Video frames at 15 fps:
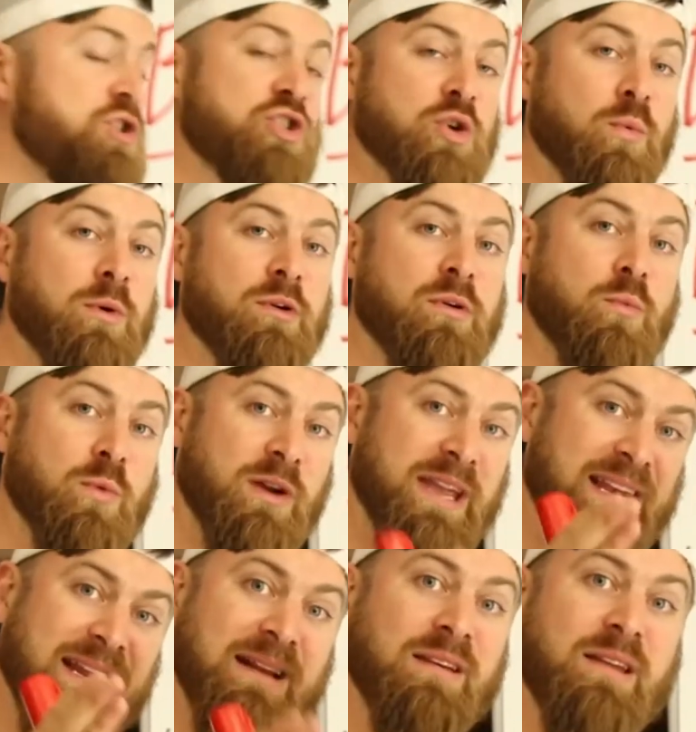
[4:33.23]
so we're
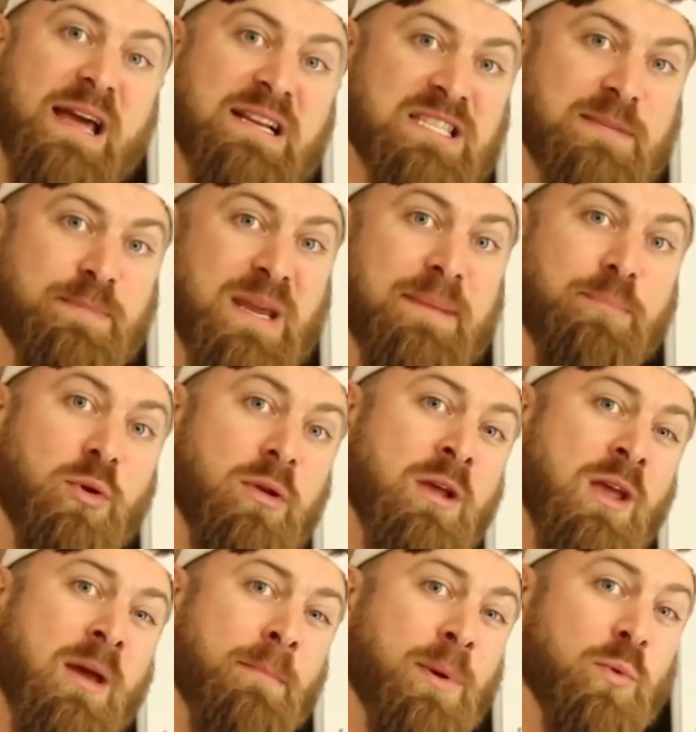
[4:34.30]
hitting less people,
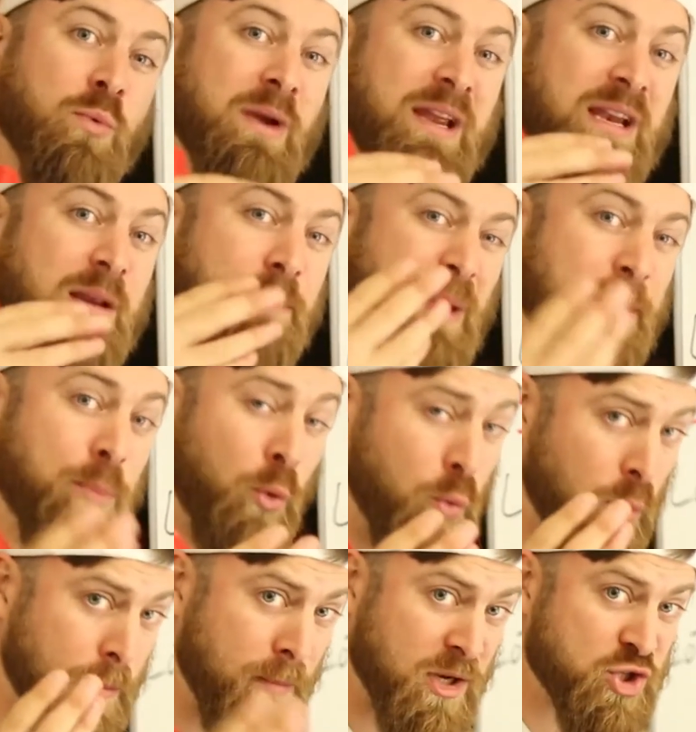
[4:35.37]
but we're hitting people
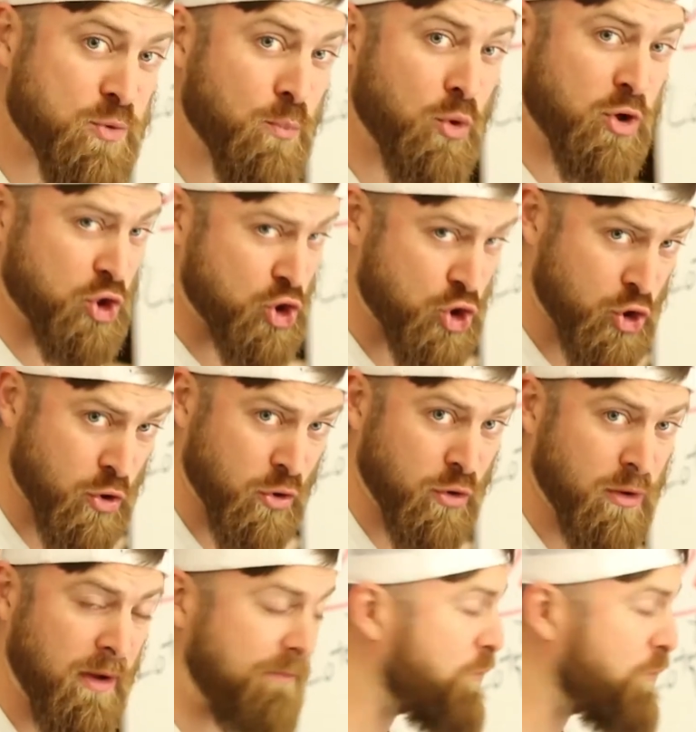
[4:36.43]
who are much more assured of